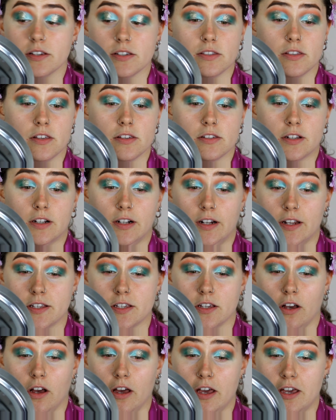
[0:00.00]
Guys, this
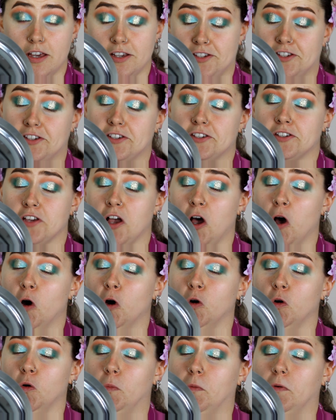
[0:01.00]
glitter is
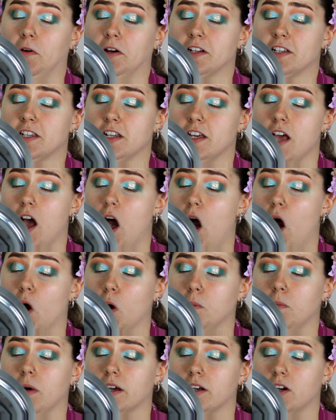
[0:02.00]
so pretty.
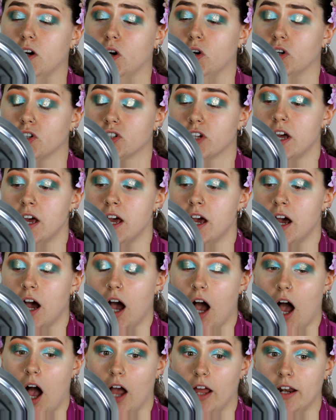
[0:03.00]
Oh my god.
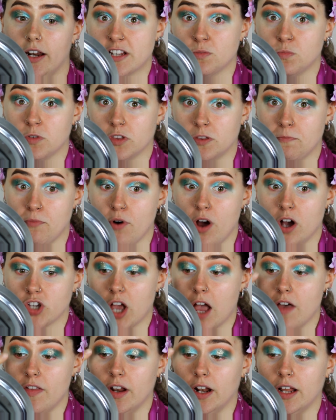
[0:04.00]
I went in with the
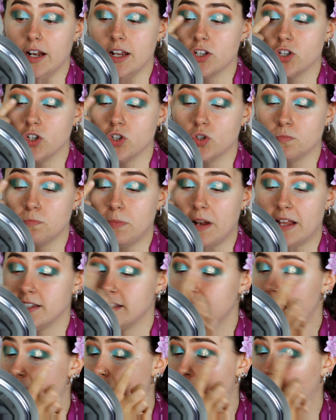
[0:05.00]
brush and then I literally
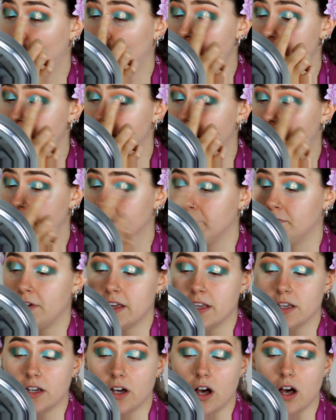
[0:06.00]
blended it out with my
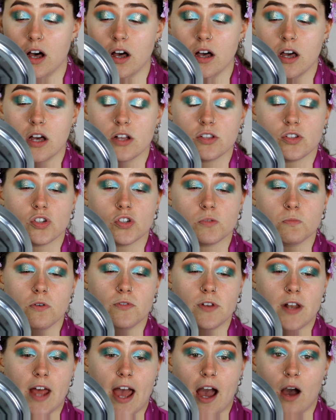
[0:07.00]
finger to
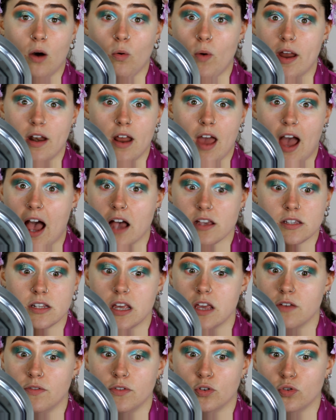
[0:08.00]
smoothen it out and it
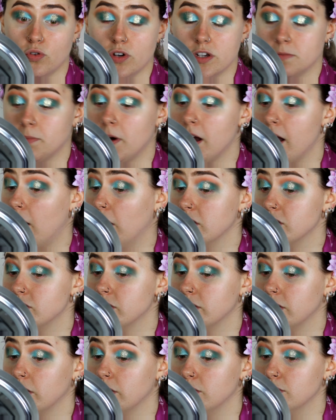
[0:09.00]
hasn't even creased my
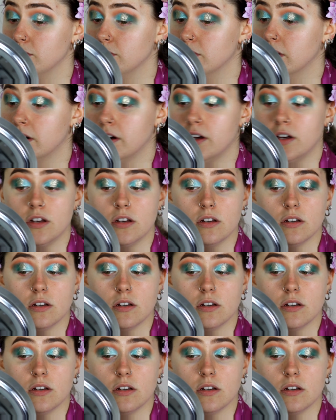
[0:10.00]
eyeshadow.